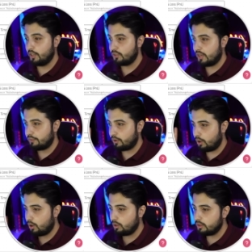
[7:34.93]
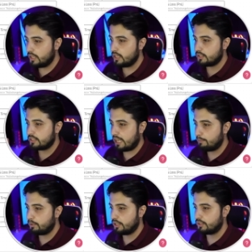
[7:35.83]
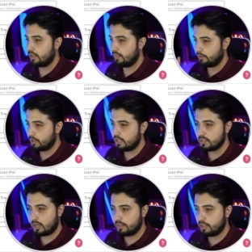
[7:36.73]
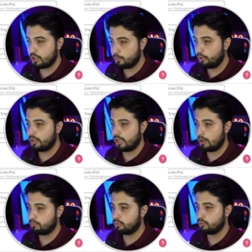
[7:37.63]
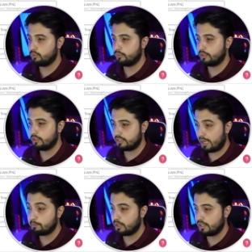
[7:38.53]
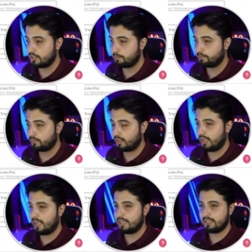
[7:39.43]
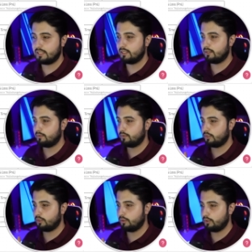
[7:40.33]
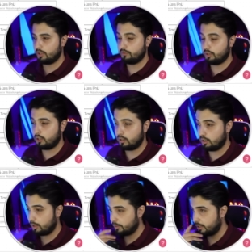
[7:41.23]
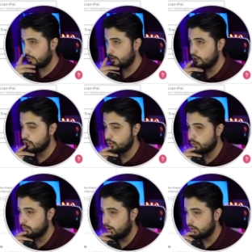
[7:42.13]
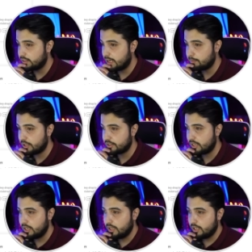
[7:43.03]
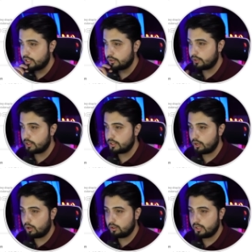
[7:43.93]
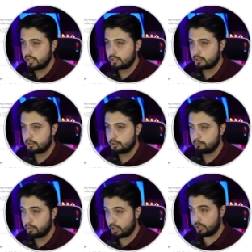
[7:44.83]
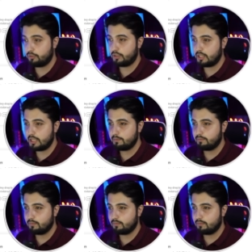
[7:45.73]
you have all these templates now these are the community approved templates and uh, you know if uh, i'm going to click on show all the templates so you can see all these beginner friendly